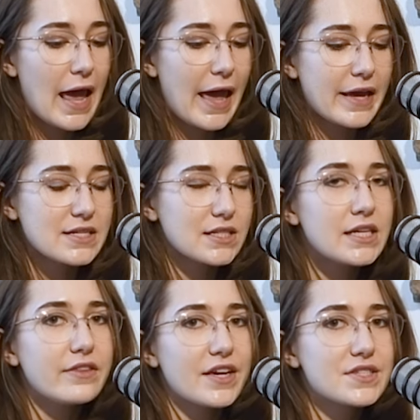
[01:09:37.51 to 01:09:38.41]
And
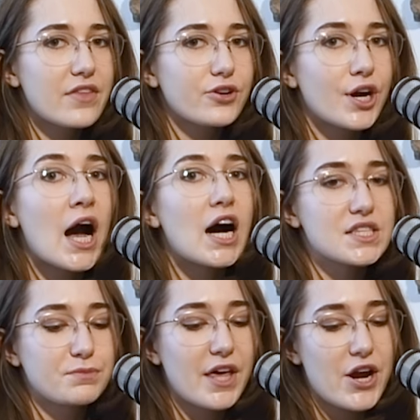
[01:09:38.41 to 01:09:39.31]
he thinks that they're
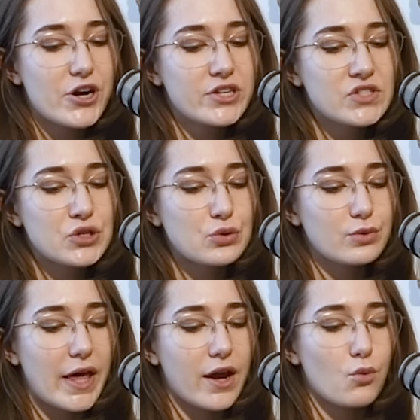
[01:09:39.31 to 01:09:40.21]
cosplayers who
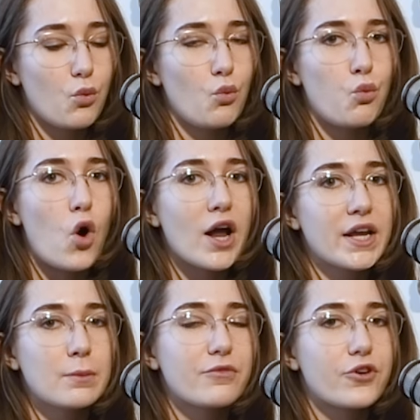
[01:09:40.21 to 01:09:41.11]
like want
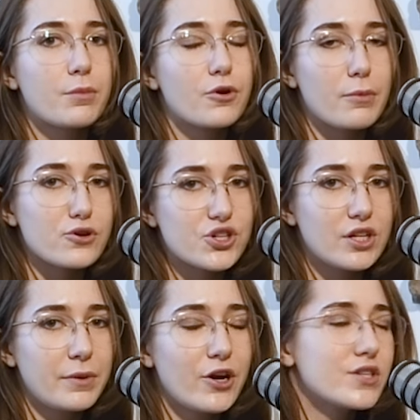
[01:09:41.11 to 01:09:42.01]
him for a promotional
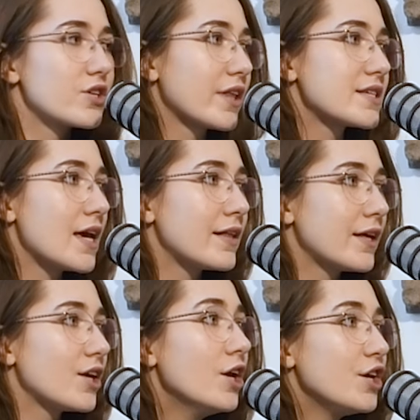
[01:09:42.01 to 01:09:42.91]
appearance. They're like saying
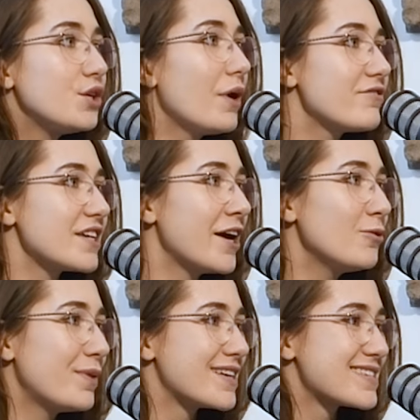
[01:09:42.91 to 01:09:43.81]
like, you have to
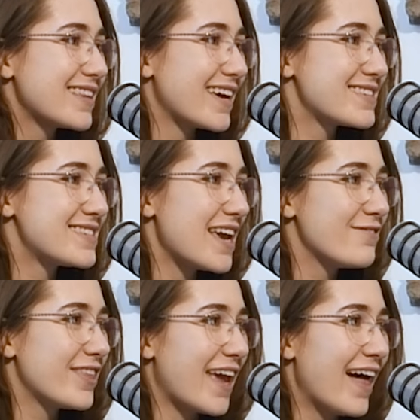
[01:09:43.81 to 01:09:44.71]
help us like
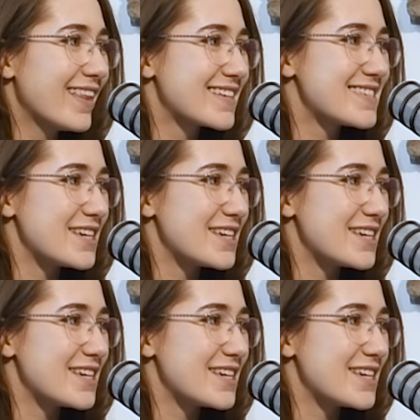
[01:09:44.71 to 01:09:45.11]
save the galaxy.